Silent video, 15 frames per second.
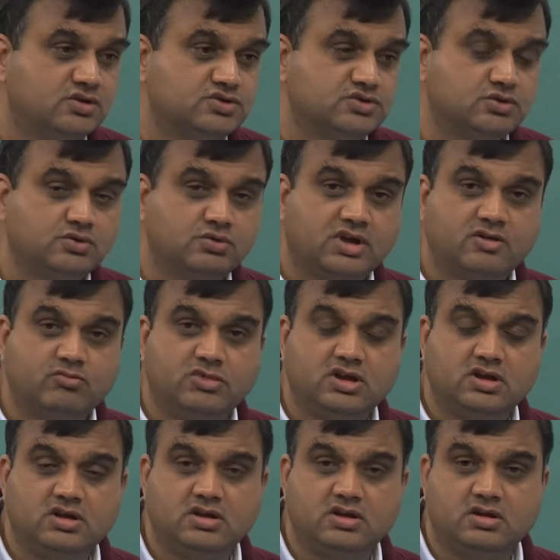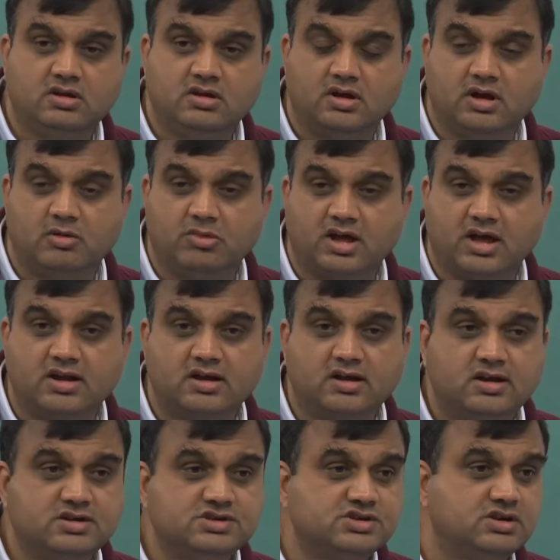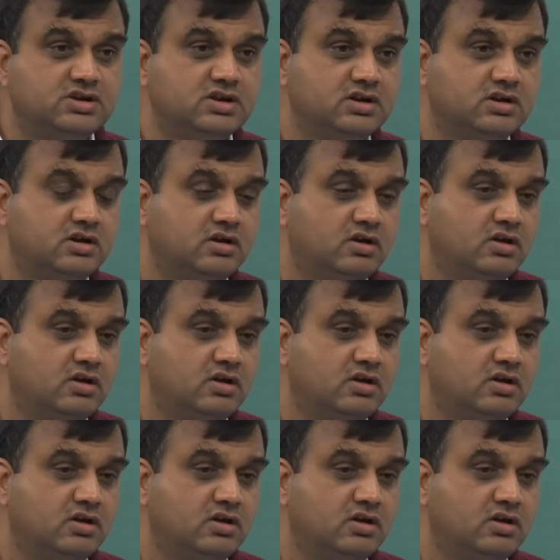So you can be a mechanical engineer